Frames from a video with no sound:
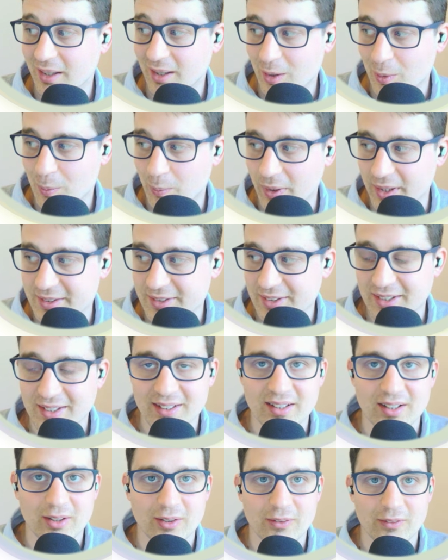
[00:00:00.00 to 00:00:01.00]

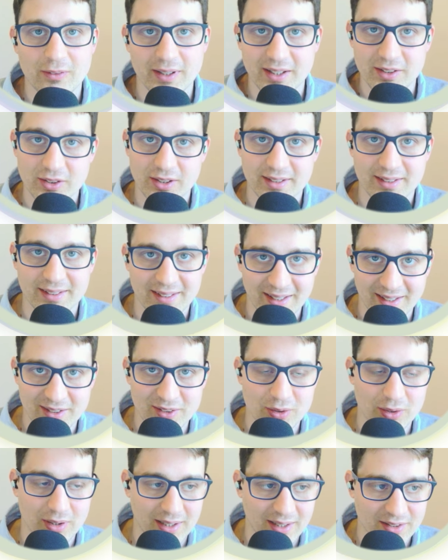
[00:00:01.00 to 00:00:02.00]
button. We don't need
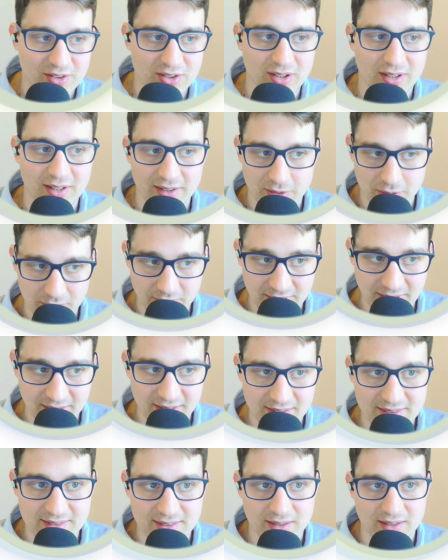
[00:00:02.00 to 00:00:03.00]
to actually do
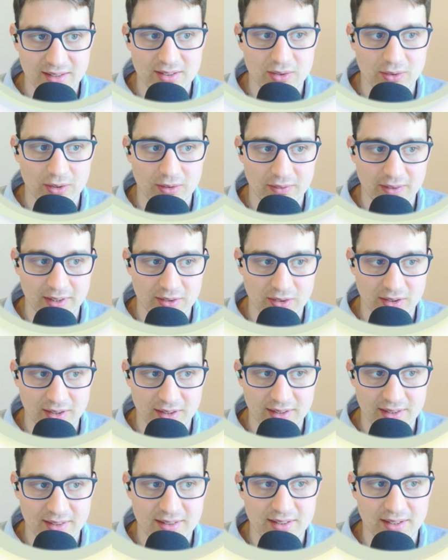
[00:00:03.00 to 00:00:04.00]
this. So we
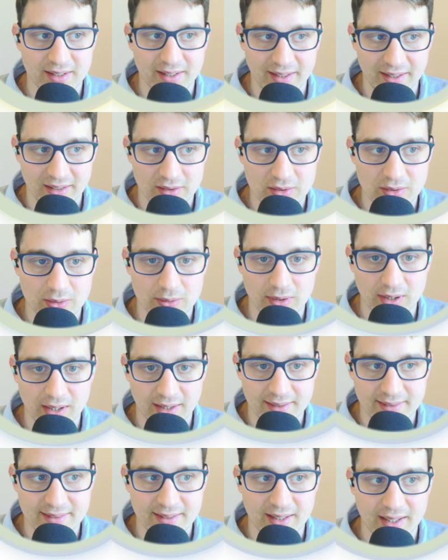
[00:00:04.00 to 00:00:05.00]
don't need to
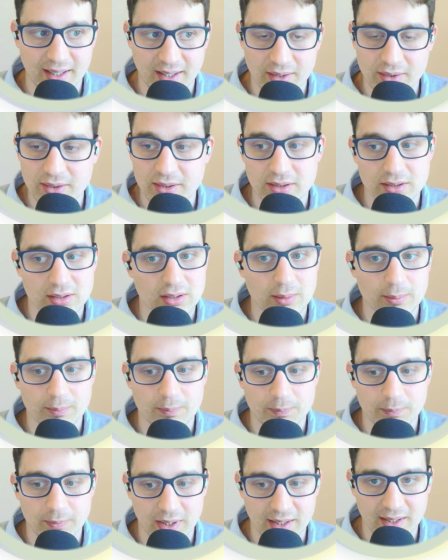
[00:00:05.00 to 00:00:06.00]
add our
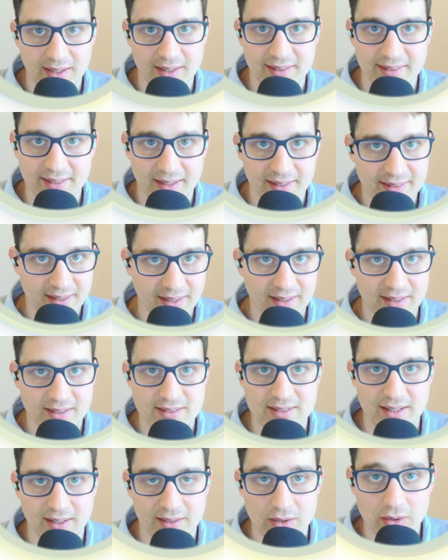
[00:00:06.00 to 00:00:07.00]
billing details
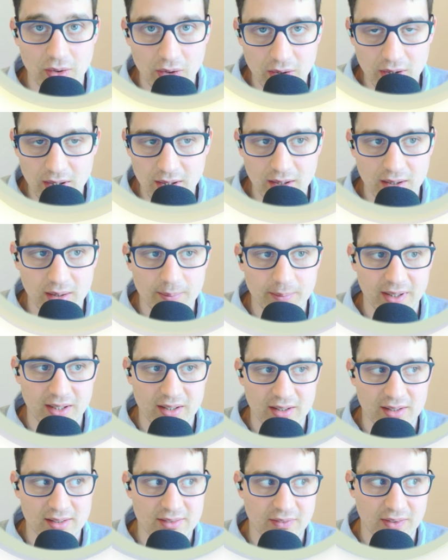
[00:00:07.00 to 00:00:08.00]
at all,
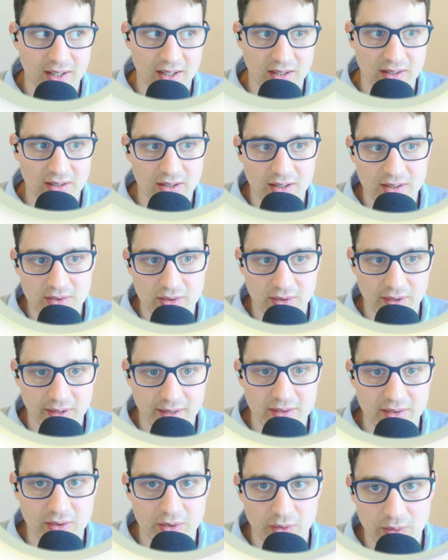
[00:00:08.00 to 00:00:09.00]
because we are not
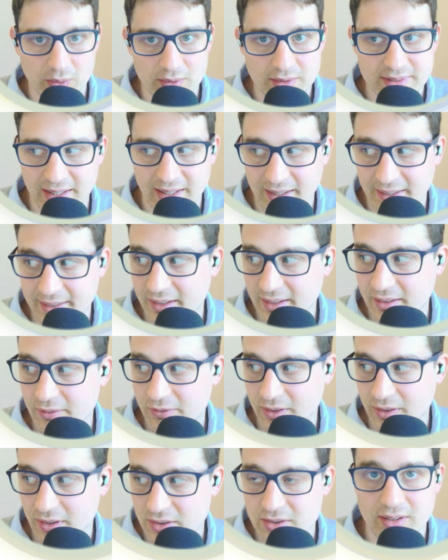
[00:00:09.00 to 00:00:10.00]
going to use any
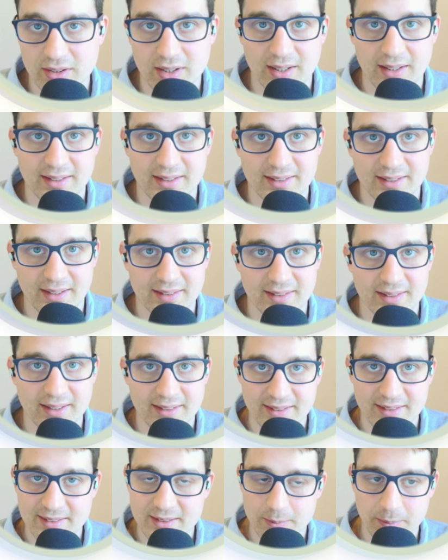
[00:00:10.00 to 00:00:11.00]
functionality that
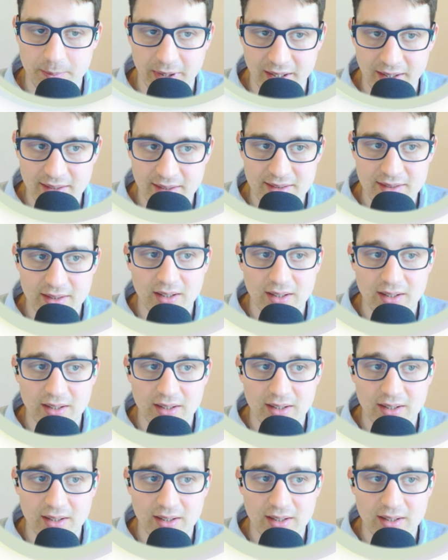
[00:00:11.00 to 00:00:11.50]
is paid,